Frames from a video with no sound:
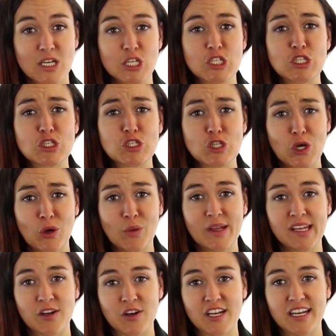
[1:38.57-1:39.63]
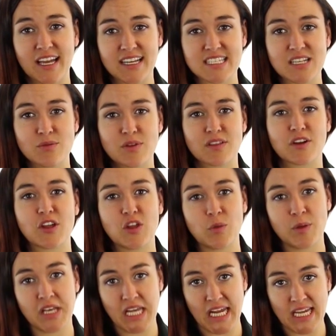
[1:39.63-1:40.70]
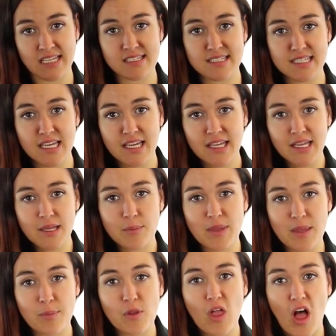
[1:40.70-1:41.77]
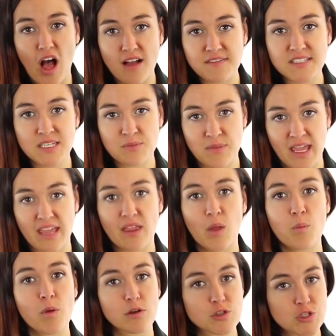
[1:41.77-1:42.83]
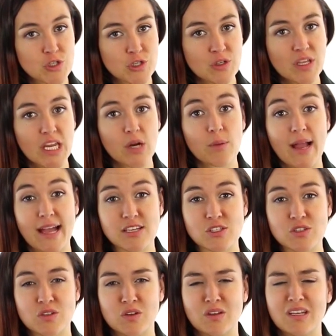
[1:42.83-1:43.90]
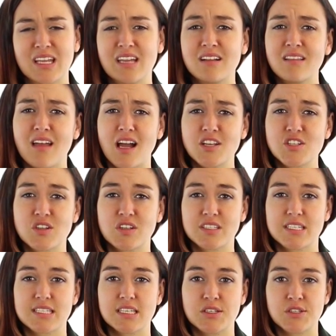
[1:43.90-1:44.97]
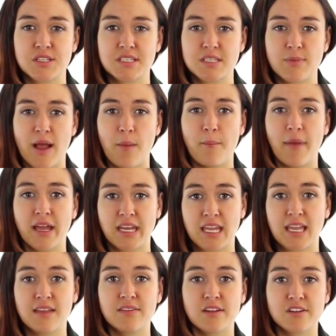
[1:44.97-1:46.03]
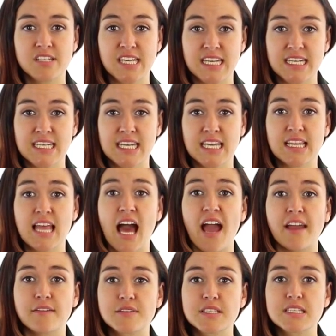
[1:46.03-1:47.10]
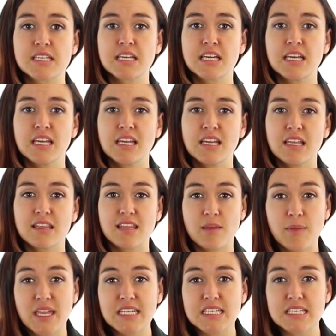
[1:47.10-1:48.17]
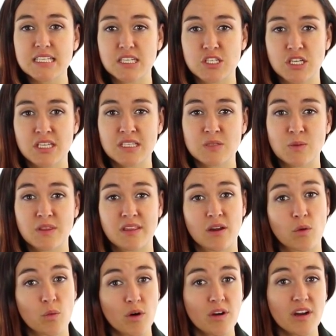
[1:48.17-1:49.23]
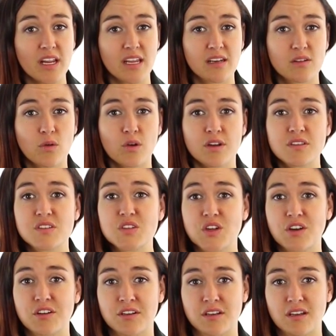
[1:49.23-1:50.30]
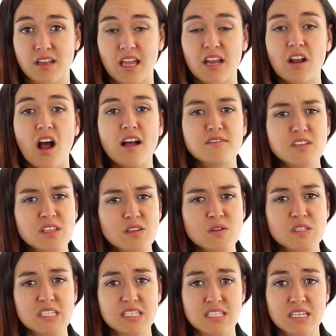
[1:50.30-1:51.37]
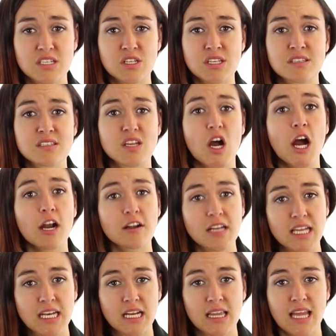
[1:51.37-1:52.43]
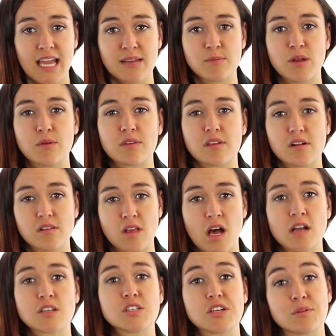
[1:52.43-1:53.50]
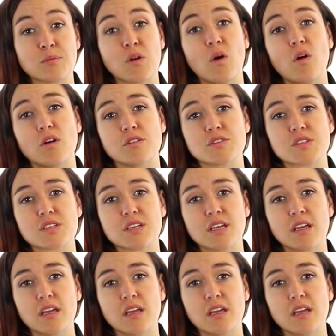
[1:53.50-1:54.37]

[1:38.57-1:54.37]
are so interconnected with our human needs, people often make emotional, irrational, and illogical decisions about money in their day-to-day lives. They make decisions when they're worried or uncertain, and often those decisions aren't in alignment with their long-term goals.